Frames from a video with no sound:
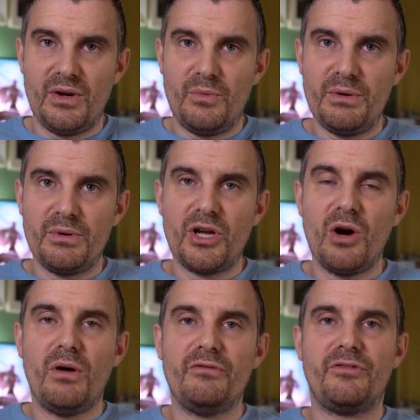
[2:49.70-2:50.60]
we would
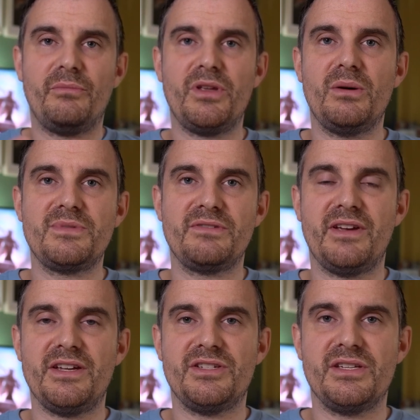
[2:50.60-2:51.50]
go on from the
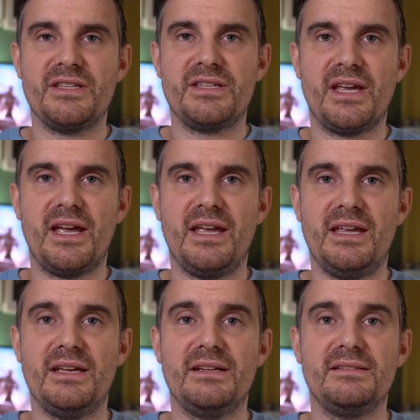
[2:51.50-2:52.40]
observation and
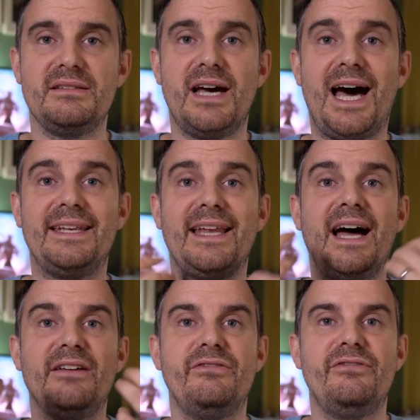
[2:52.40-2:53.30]
say, and
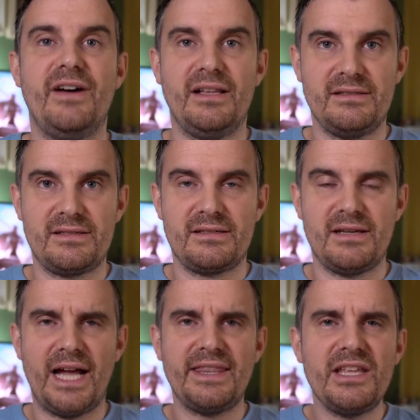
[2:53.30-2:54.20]
I felt.
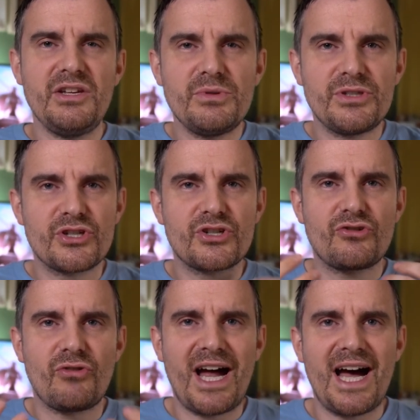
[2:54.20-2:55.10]
And then you would
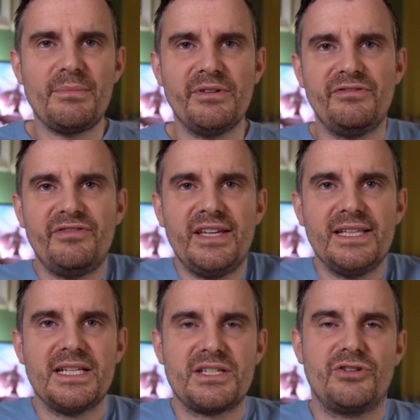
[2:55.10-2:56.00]
describe the
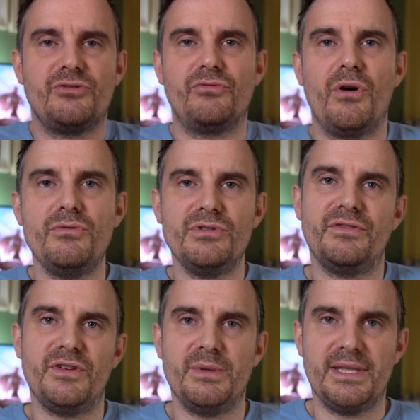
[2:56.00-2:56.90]
feelings that arose
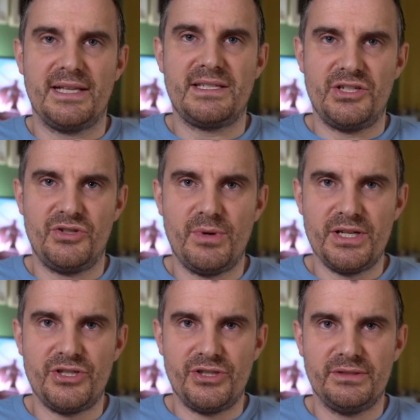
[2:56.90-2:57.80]
for you in that
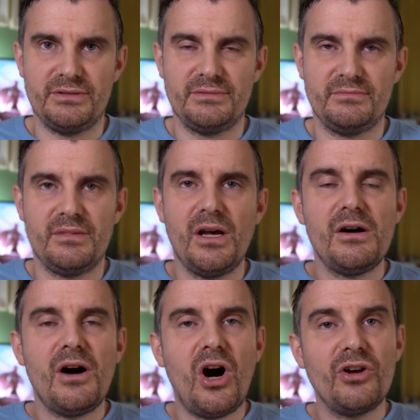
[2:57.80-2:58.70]
situation.
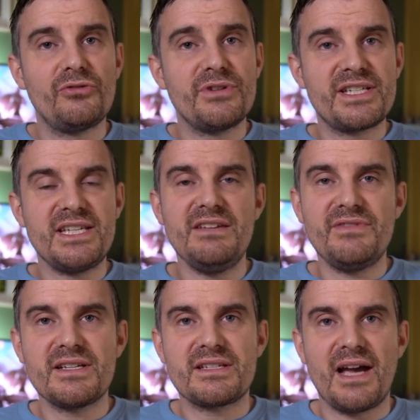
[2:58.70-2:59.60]
On a
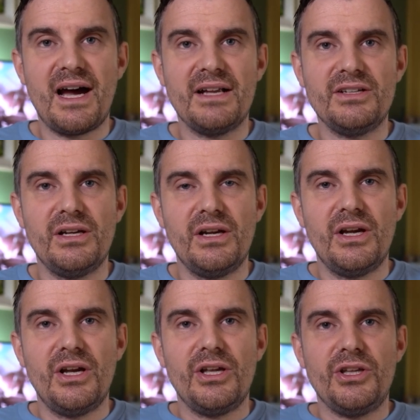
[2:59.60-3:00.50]
receiving side,
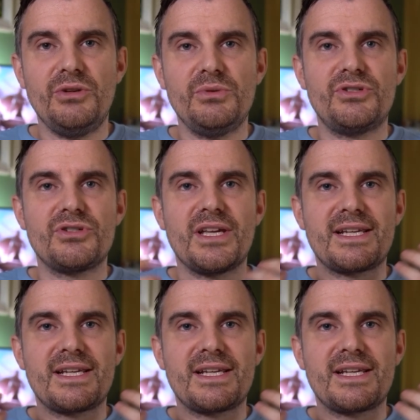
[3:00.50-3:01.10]
you would just